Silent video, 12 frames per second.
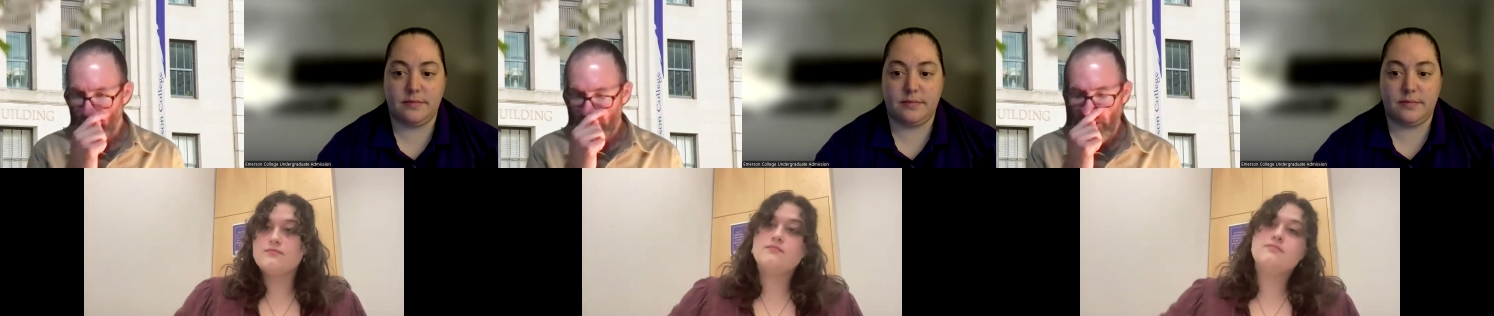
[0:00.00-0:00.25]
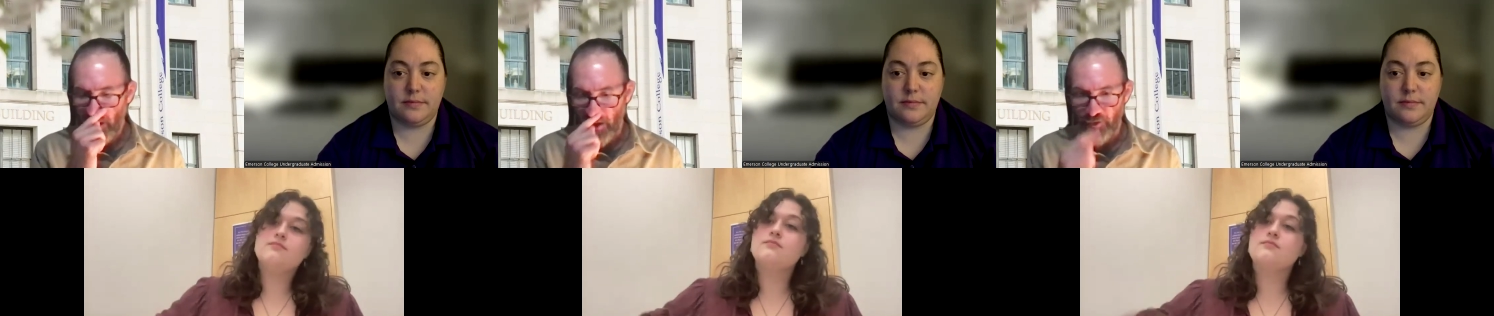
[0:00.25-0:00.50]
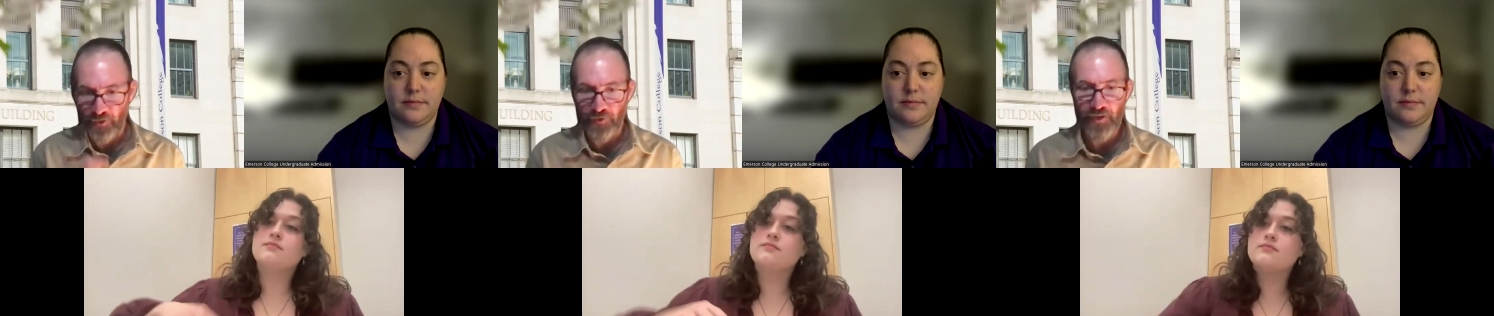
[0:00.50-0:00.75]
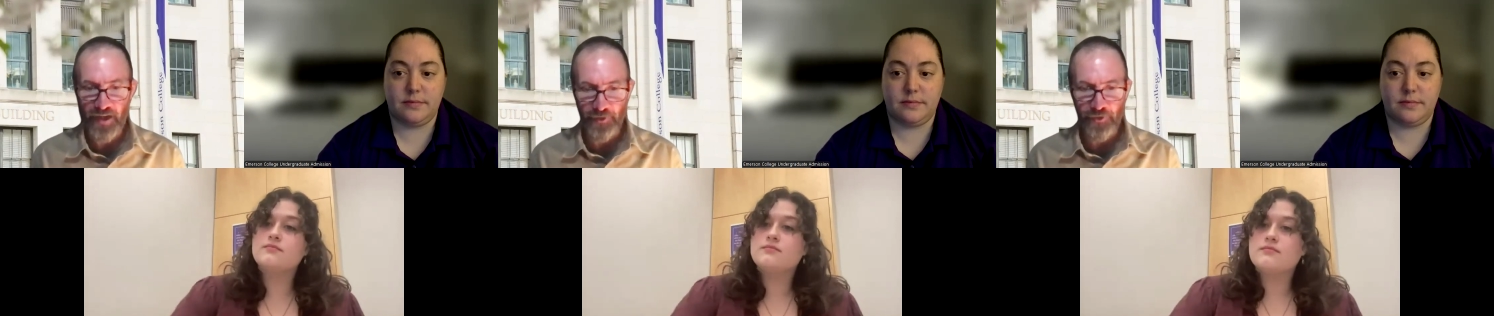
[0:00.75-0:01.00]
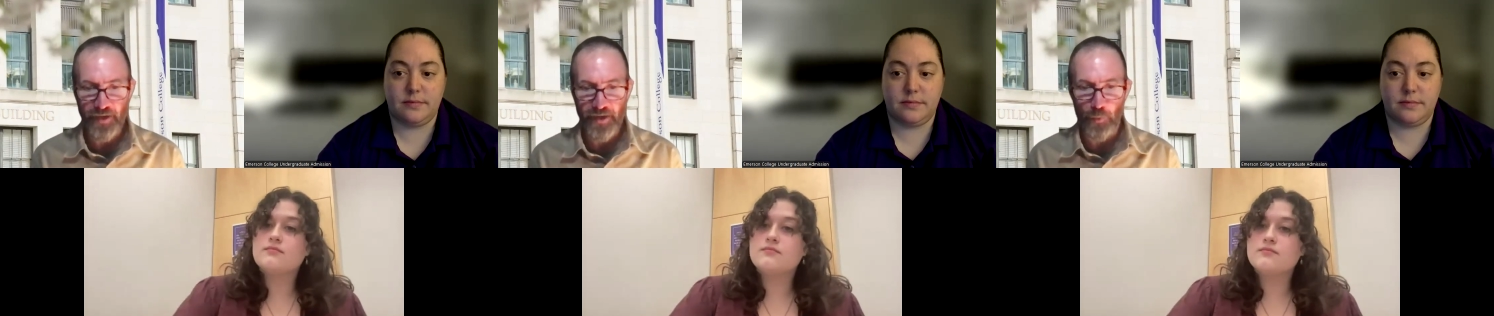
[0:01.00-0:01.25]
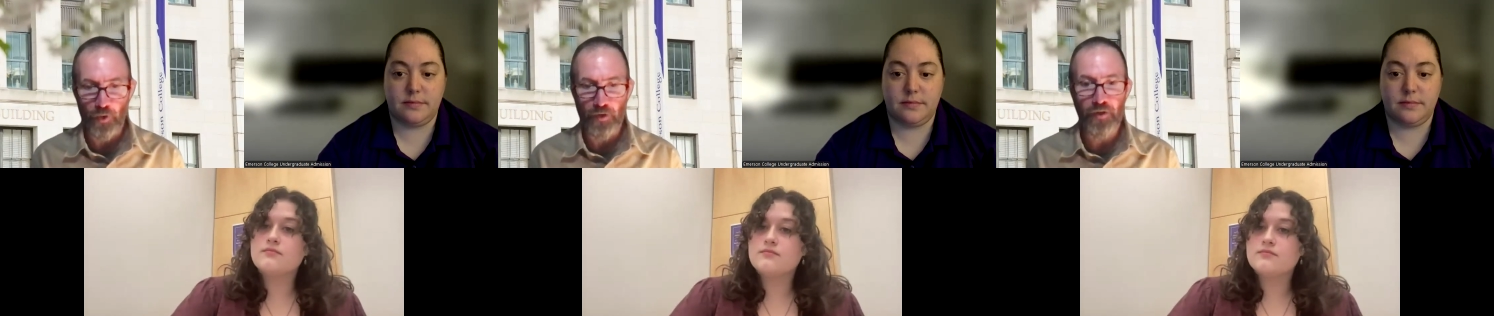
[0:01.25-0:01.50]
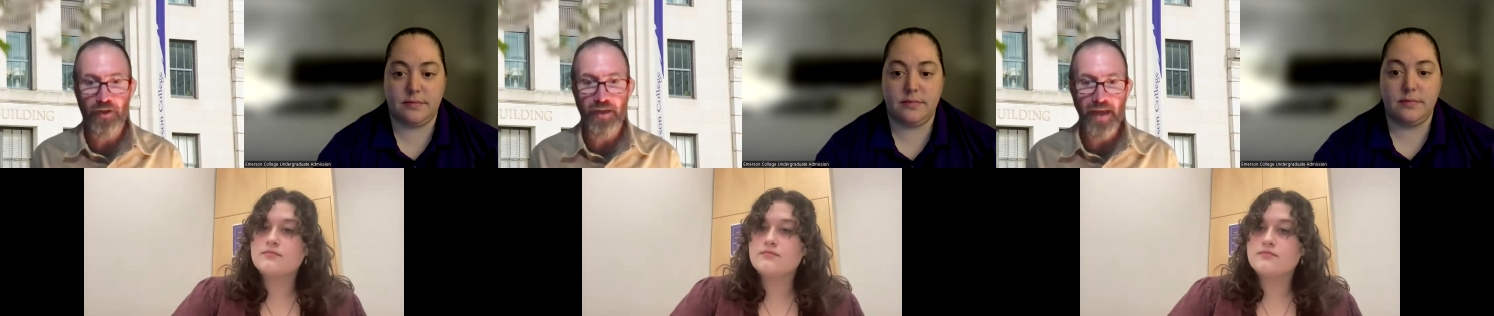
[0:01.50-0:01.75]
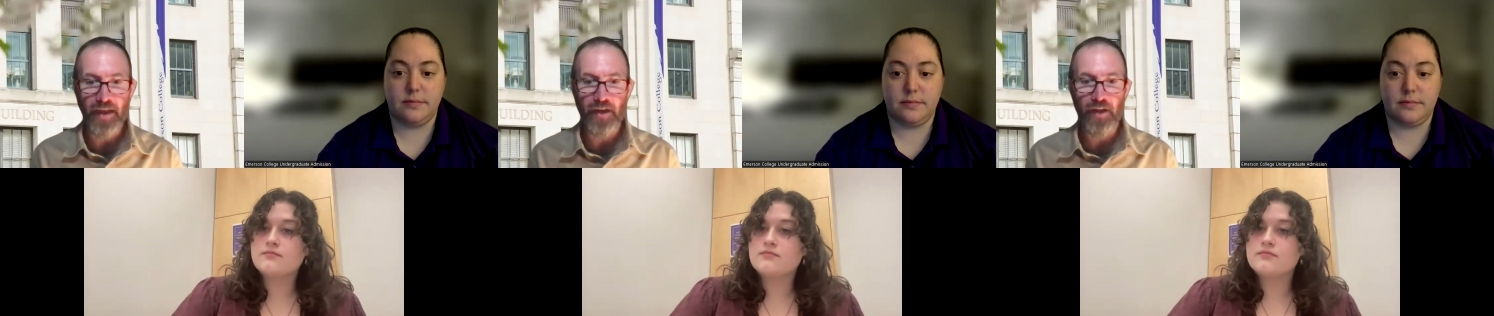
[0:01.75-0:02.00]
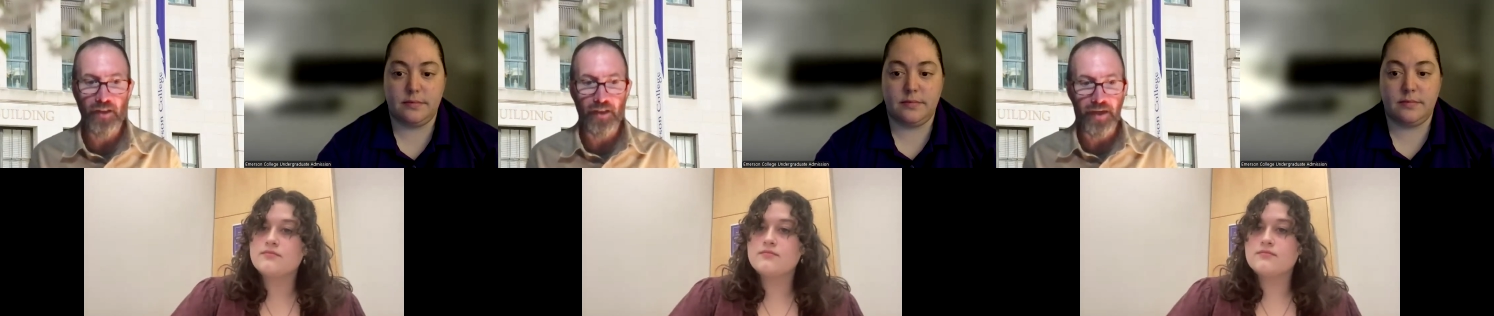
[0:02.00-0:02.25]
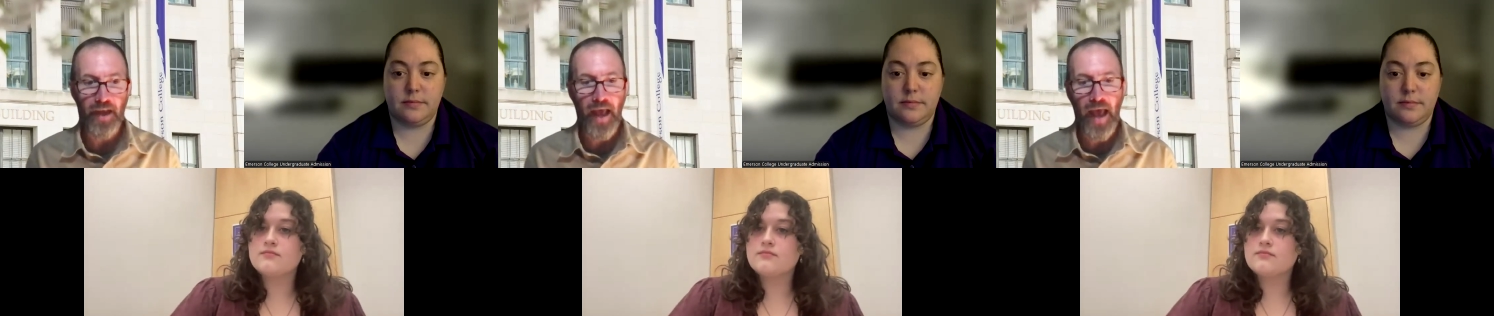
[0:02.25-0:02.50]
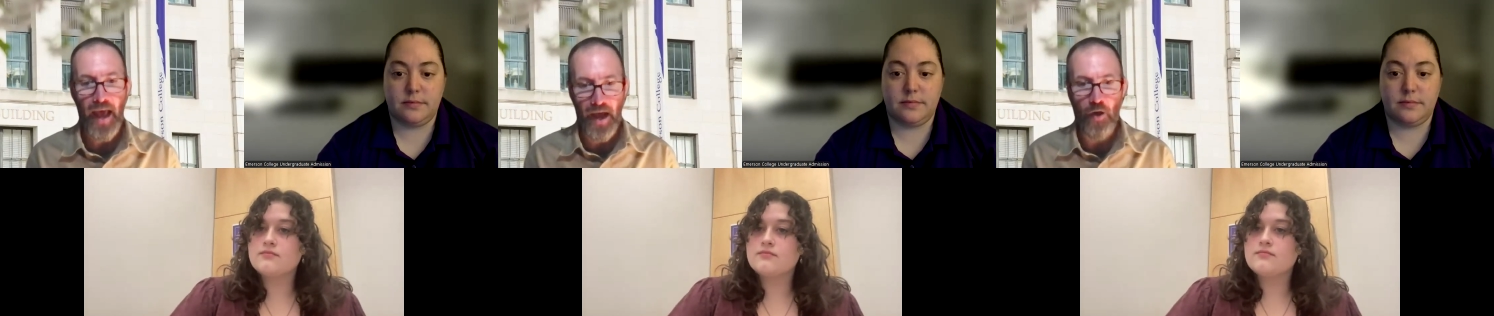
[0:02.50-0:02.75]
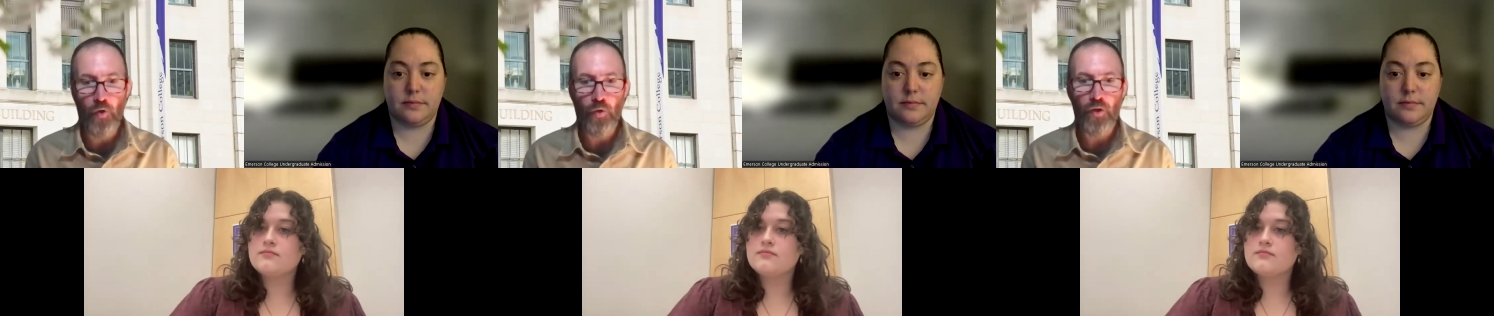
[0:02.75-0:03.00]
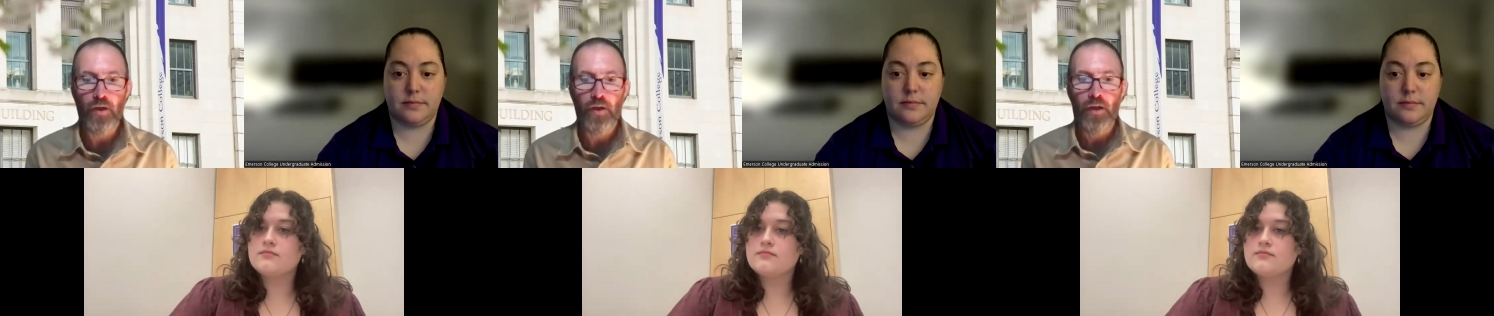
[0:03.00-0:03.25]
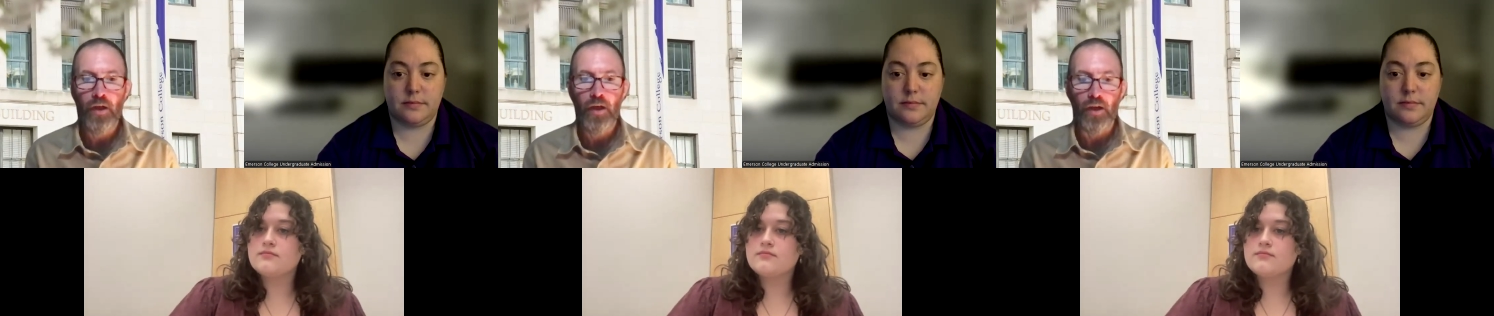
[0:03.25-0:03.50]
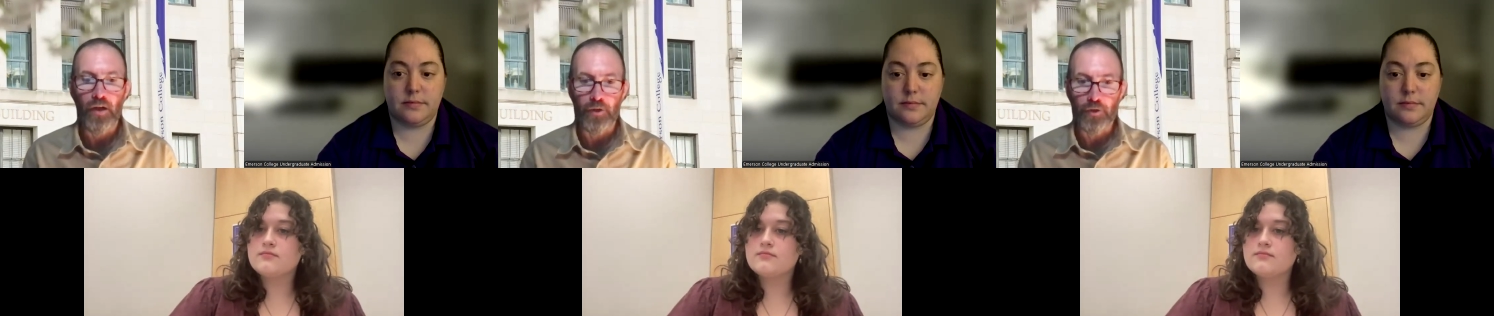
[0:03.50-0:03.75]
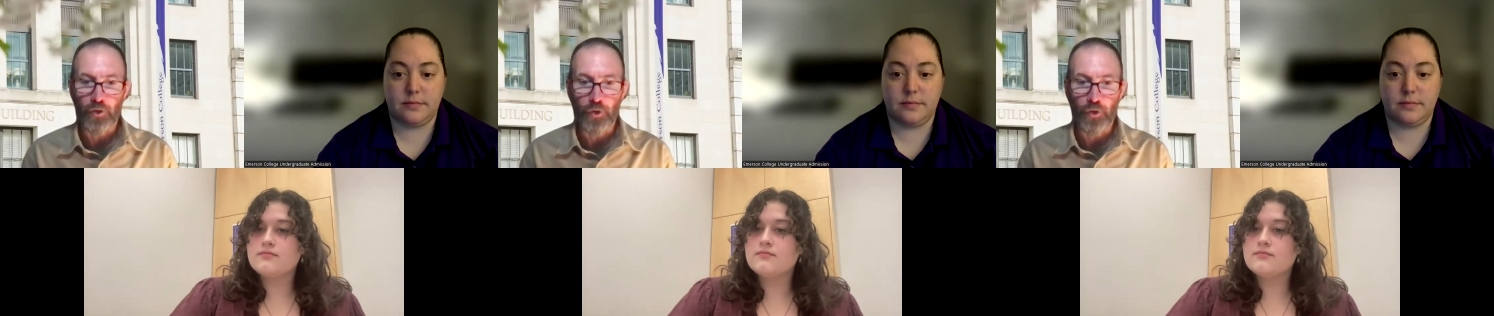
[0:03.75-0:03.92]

Speaker 1: with the honors essay. We're looking at like how uh,